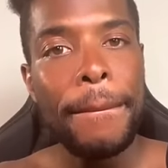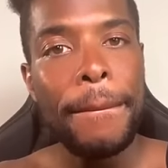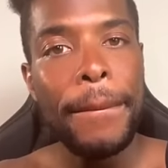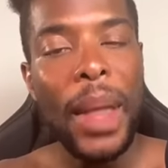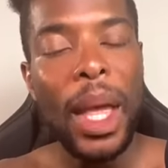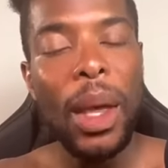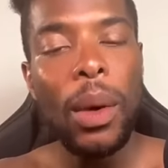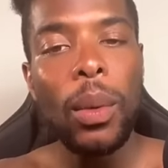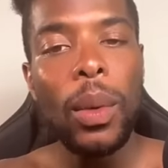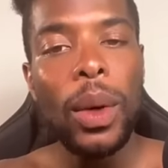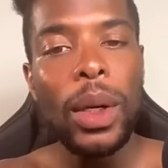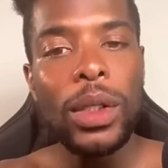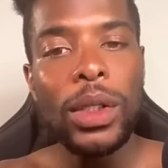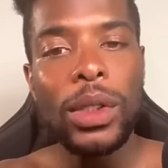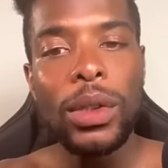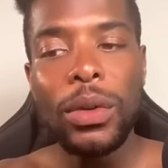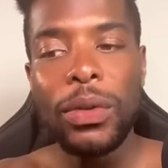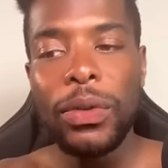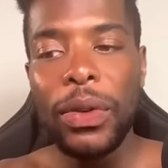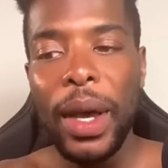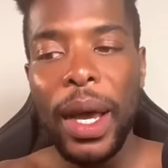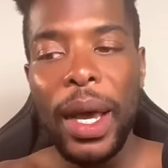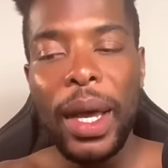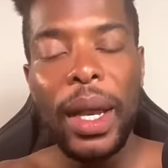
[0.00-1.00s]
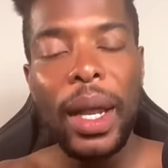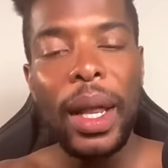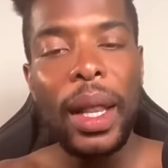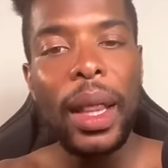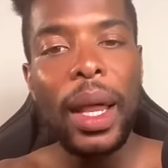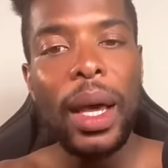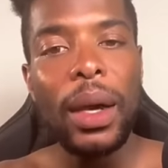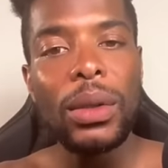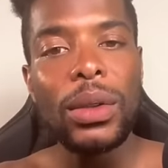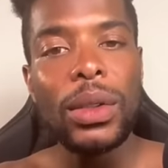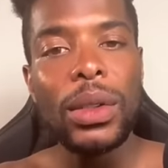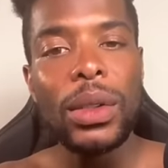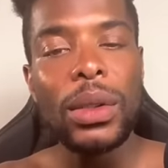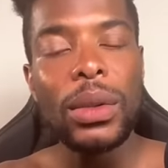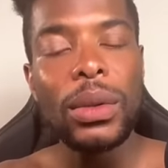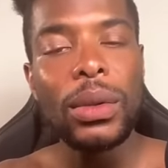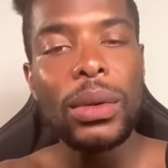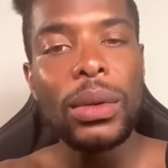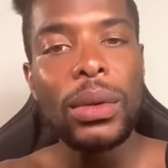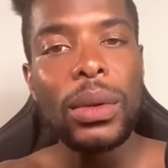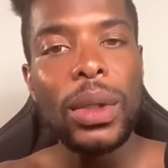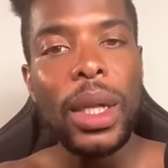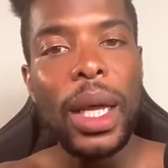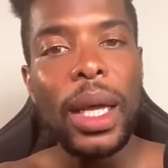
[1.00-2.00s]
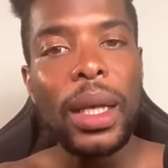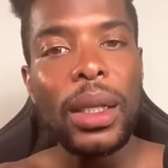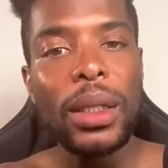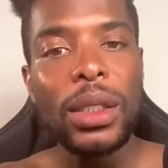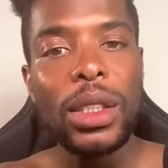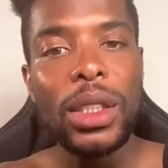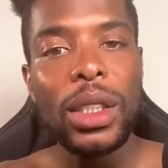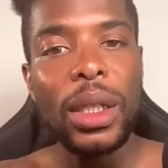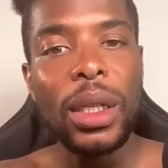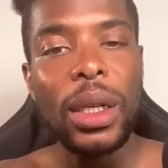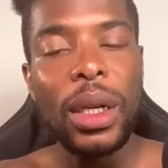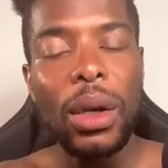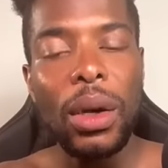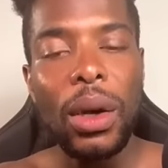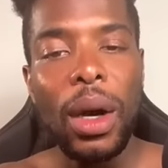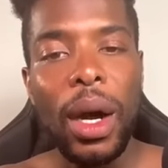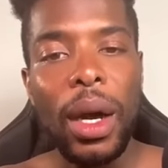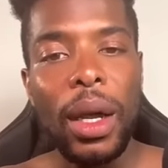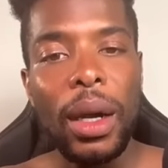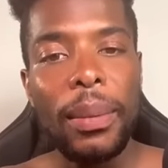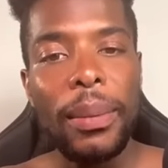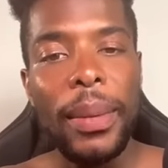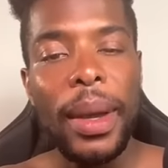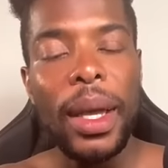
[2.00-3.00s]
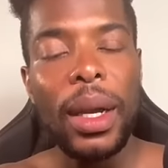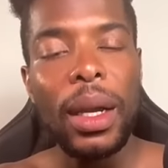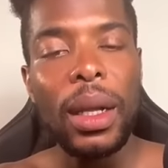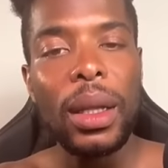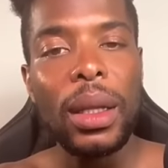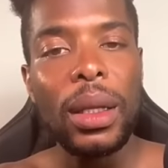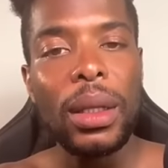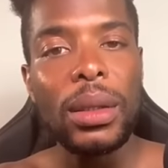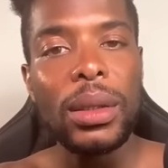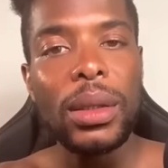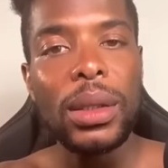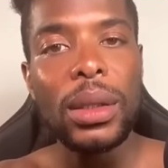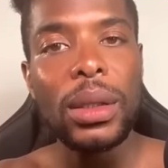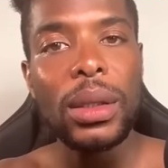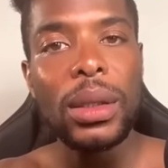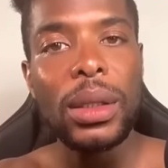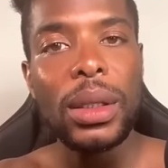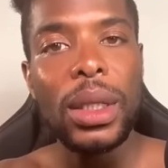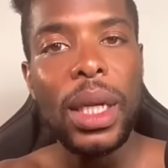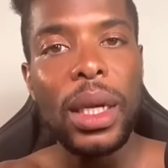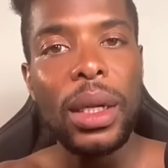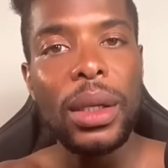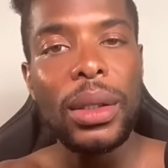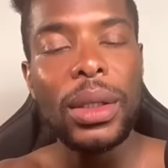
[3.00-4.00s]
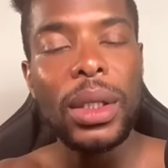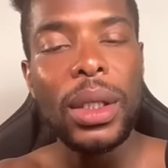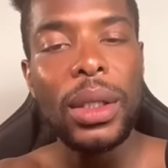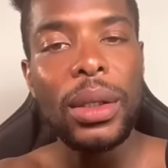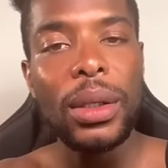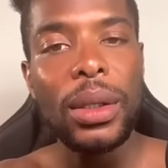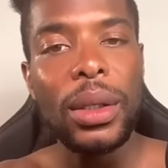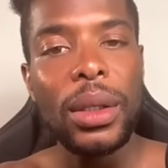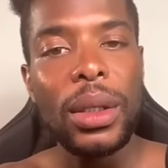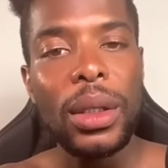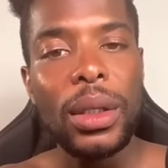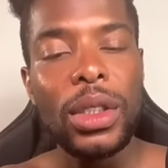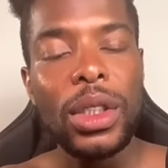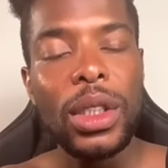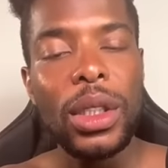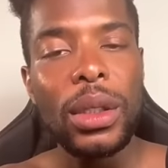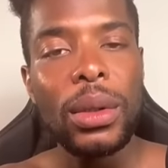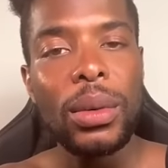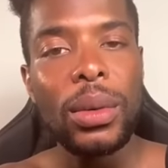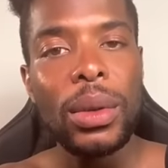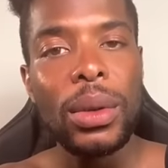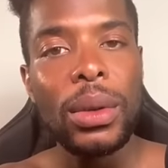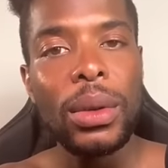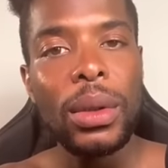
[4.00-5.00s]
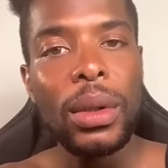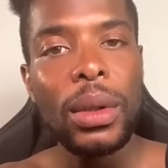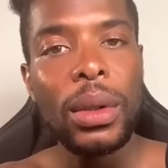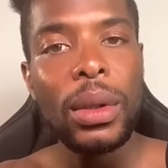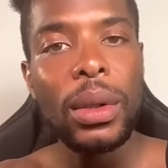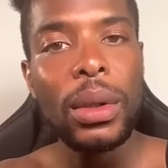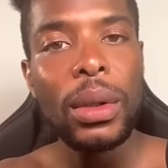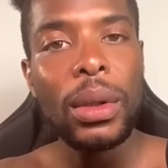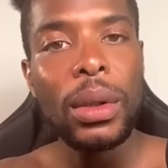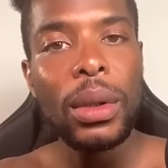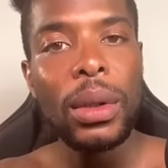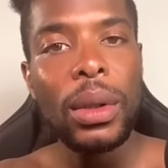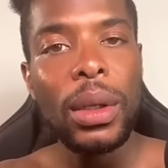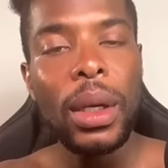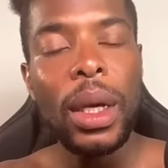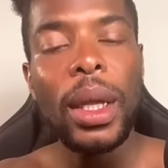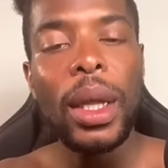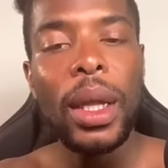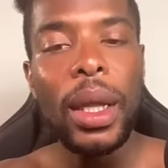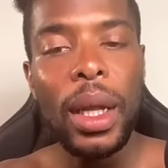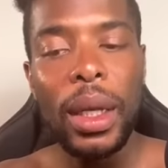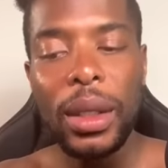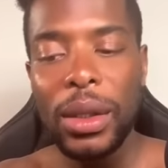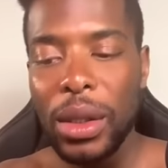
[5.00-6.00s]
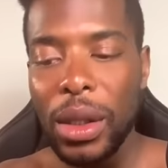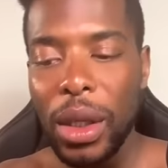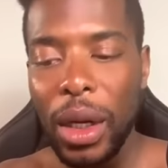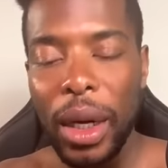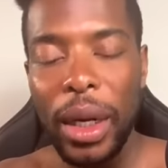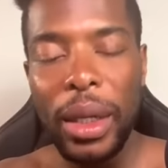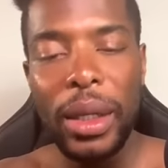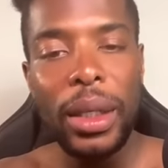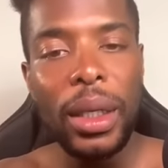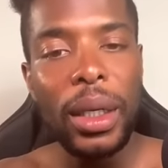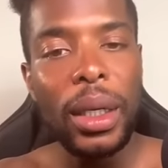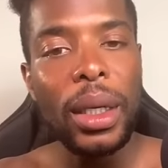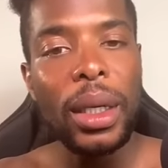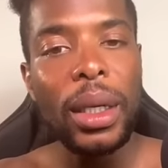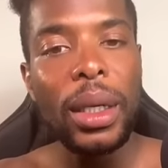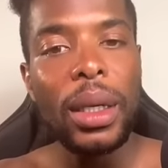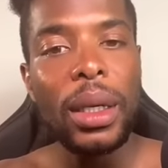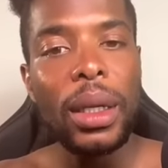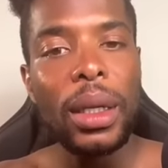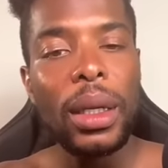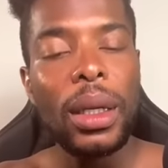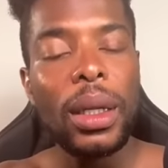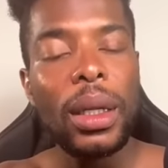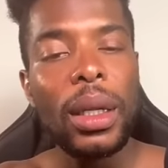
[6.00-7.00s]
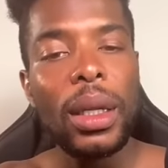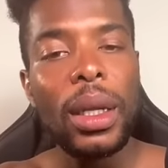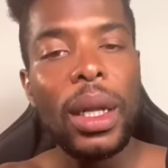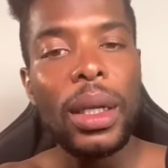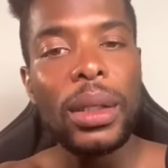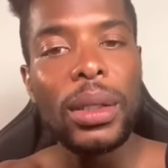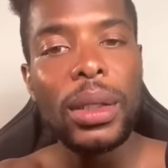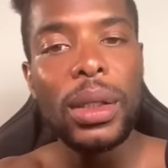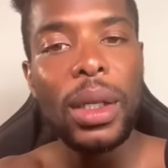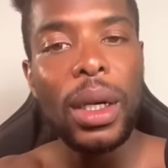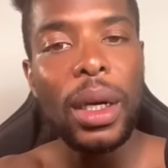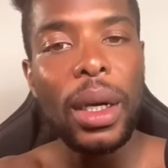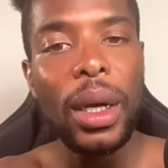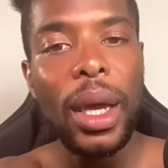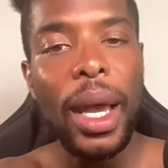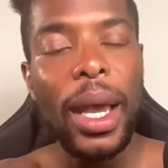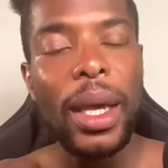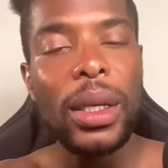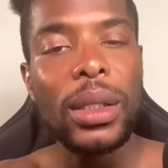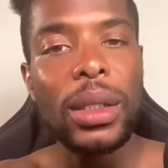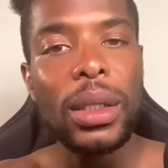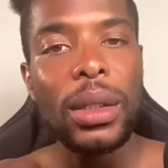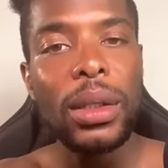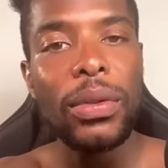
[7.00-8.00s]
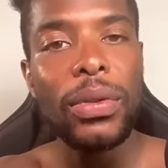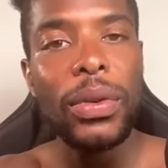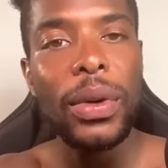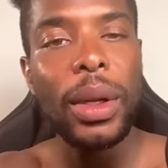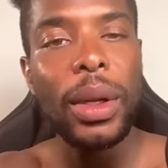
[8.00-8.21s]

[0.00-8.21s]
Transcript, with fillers: And once you file that lawsuit, that shit go automatically to the state attorney, a general. And then they start digging, and then they start asking you for